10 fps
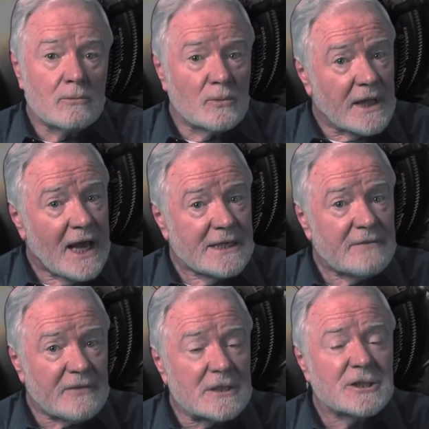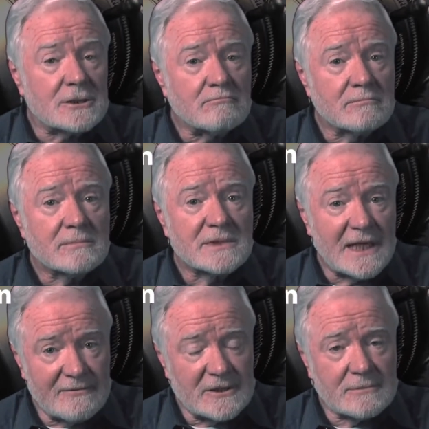With high definition
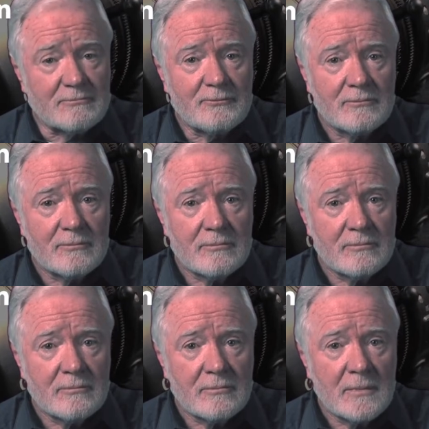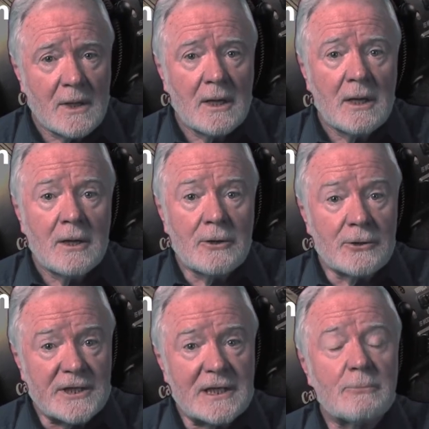television,
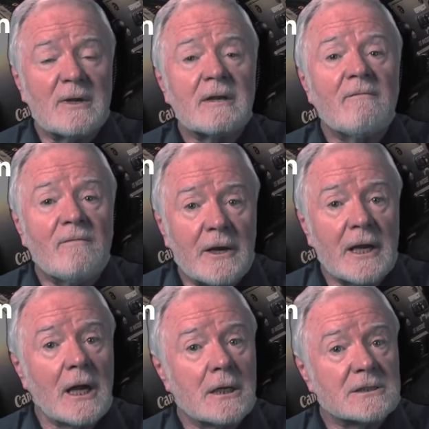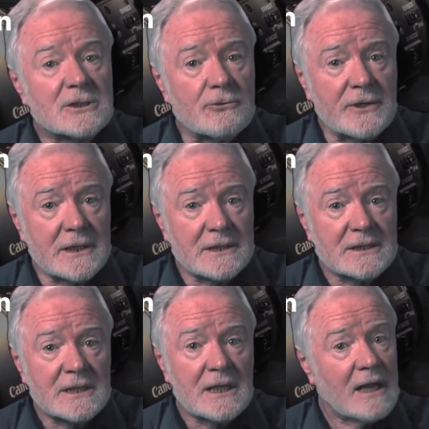you're dealing with very large
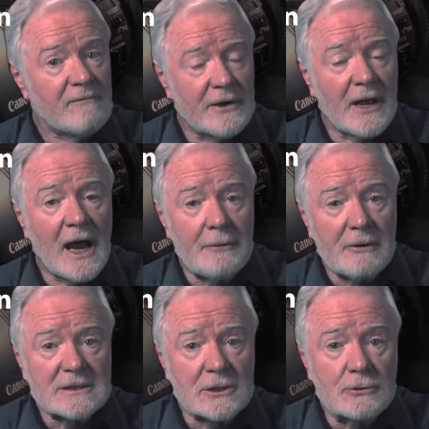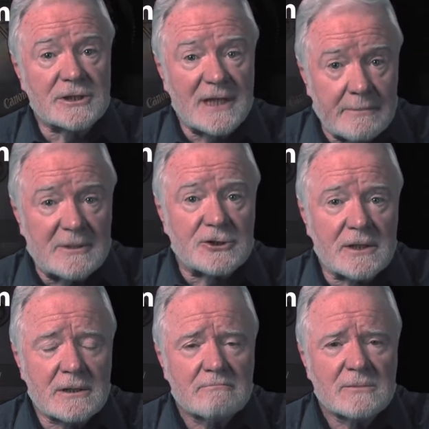screens and very high resolution
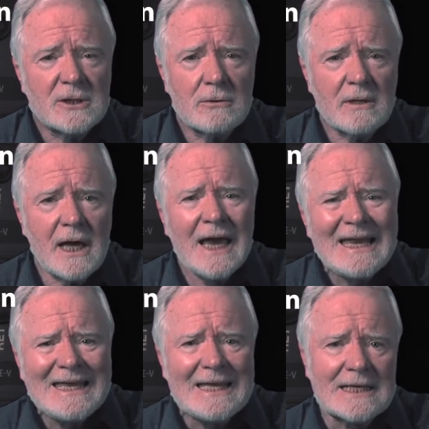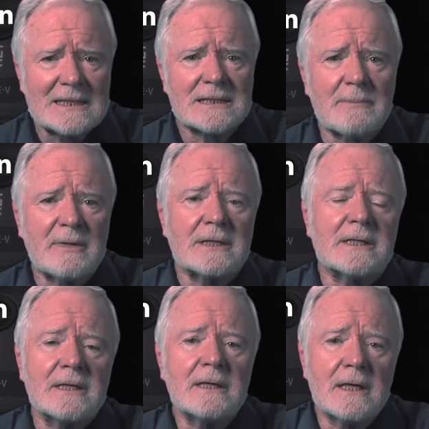imagery. So any
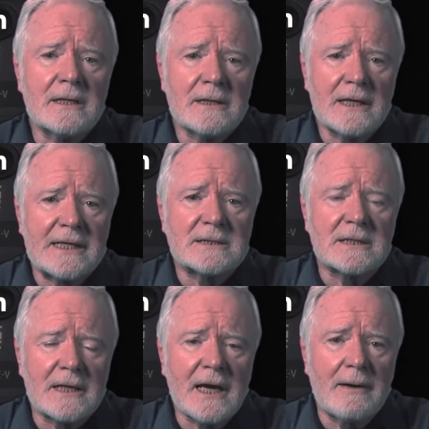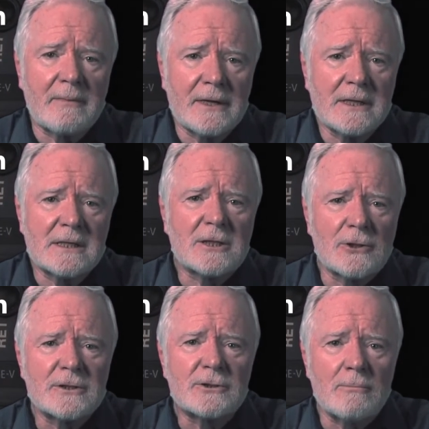instability in the lens and camera is
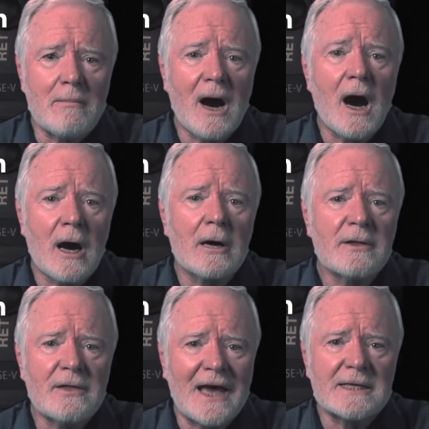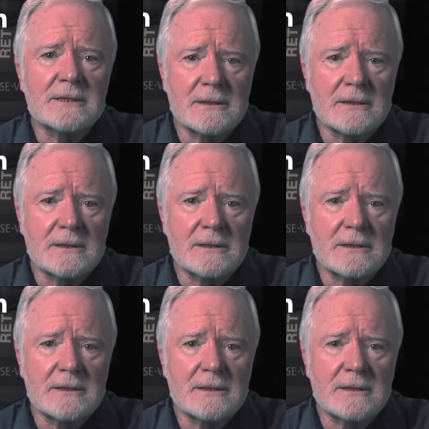going to mar that